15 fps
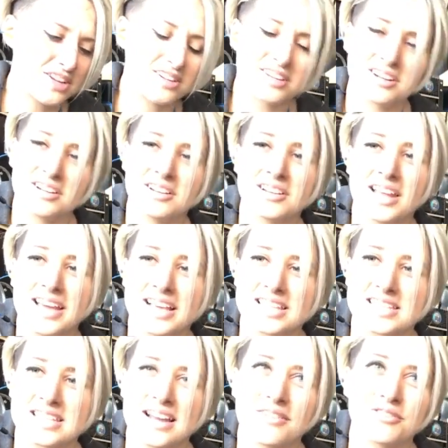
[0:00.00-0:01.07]
They're a little like
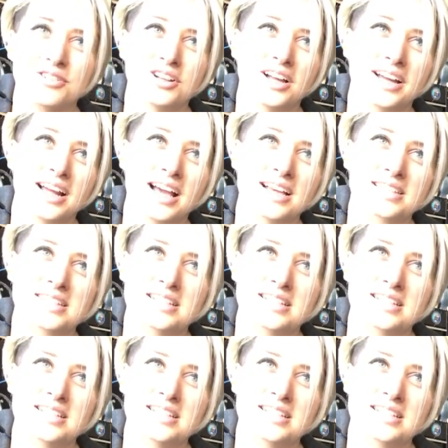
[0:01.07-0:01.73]
insightful, I guess,